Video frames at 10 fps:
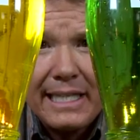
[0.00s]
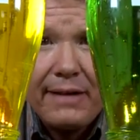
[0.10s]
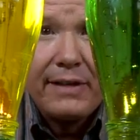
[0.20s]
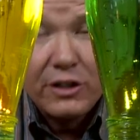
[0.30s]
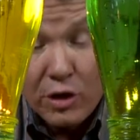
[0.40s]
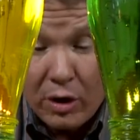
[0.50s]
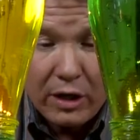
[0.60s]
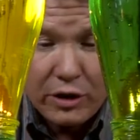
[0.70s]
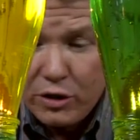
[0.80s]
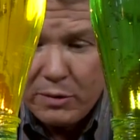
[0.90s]
savings, you
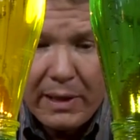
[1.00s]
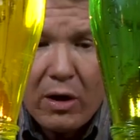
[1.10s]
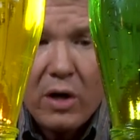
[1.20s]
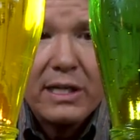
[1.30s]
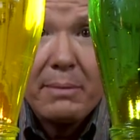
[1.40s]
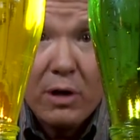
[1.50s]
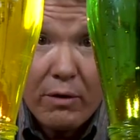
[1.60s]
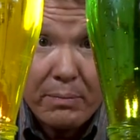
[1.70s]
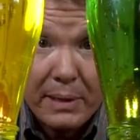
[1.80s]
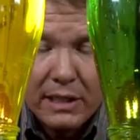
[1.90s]
know, it used to be a long time
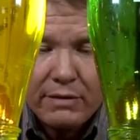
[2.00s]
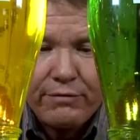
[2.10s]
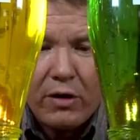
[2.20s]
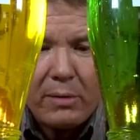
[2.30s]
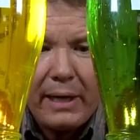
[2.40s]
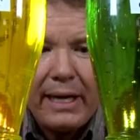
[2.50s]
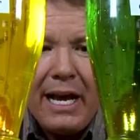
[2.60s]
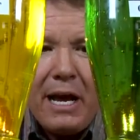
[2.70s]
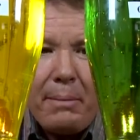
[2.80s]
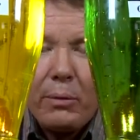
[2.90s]
ago because of farming,
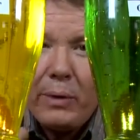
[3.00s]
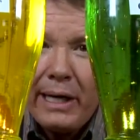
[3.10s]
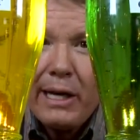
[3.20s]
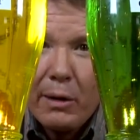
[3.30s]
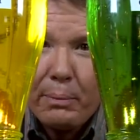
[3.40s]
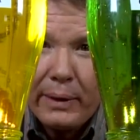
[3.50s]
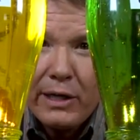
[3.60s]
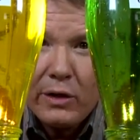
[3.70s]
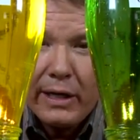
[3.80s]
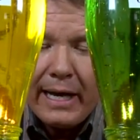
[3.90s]
but really a
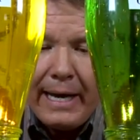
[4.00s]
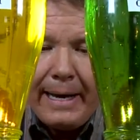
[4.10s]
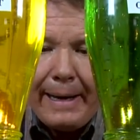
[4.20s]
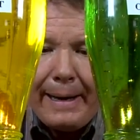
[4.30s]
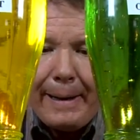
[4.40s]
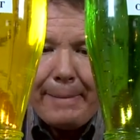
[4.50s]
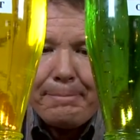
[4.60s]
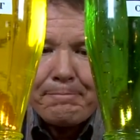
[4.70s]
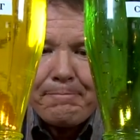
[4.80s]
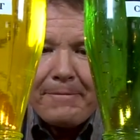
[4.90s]
pretty good.
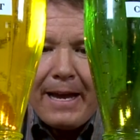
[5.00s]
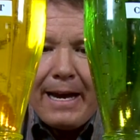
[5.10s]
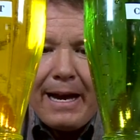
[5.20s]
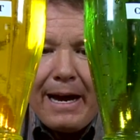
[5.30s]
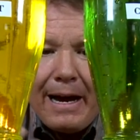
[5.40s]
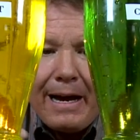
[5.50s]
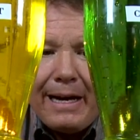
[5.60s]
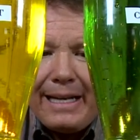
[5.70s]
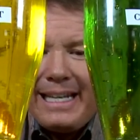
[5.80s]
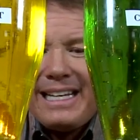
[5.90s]
Um,
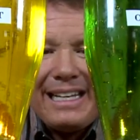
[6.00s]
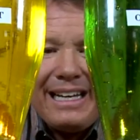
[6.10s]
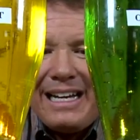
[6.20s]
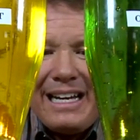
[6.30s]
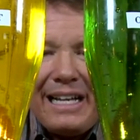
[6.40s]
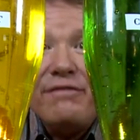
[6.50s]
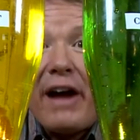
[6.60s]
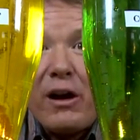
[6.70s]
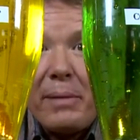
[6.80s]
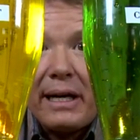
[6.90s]
uh, uh,
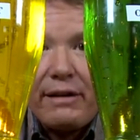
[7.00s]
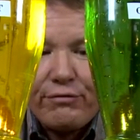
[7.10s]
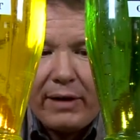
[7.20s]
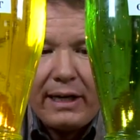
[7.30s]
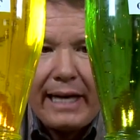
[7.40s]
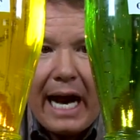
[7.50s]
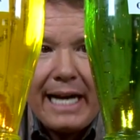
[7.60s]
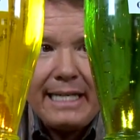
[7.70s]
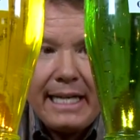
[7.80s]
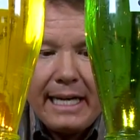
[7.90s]
environmentally friendly
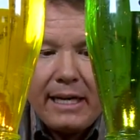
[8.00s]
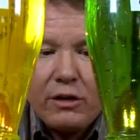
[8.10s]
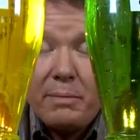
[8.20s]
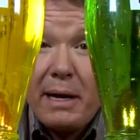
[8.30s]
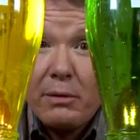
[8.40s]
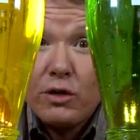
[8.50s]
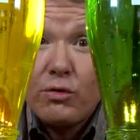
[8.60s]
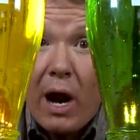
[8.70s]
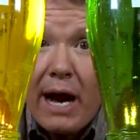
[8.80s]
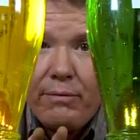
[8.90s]
idea here to be able to
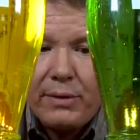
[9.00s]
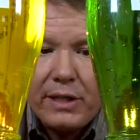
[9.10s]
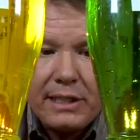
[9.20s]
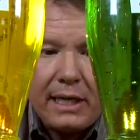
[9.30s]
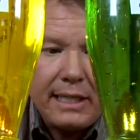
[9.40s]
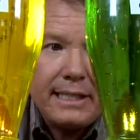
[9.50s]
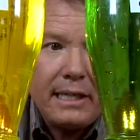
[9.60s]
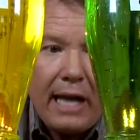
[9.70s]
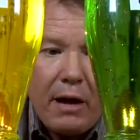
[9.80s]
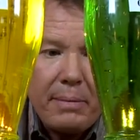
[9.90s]
drive when the sun is
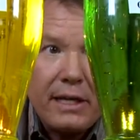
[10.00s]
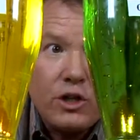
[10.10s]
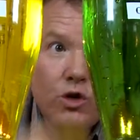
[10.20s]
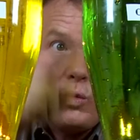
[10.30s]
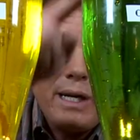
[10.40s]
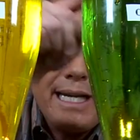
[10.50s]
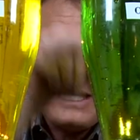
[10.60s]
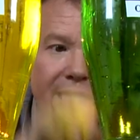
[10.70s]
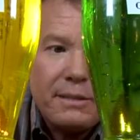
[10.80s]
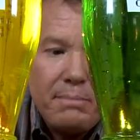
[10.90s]
still out because you really
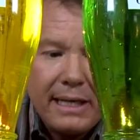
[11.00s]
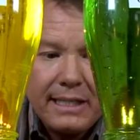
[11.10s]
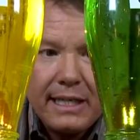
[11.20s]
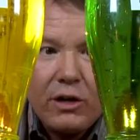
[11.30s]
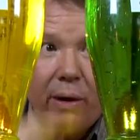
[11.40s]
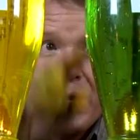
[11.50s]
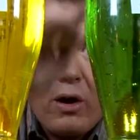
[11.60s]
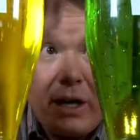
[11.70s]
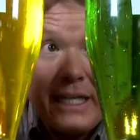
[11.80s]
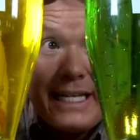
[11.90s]
get this mixing going
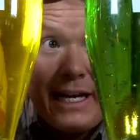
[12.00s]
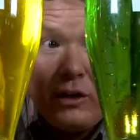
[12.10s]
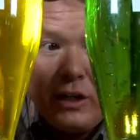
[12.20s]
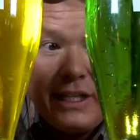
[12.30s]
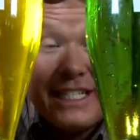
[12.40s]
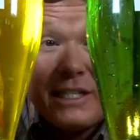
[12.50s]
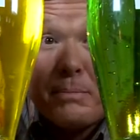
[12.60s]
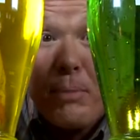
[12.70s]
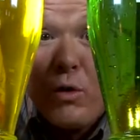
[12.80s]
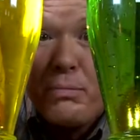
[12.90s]
on. And take a look at this,
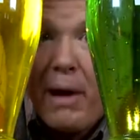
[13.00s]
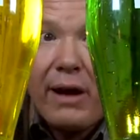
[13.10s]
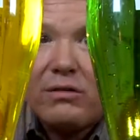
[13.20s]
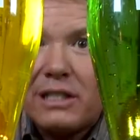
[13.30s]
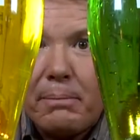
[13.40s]
both bottles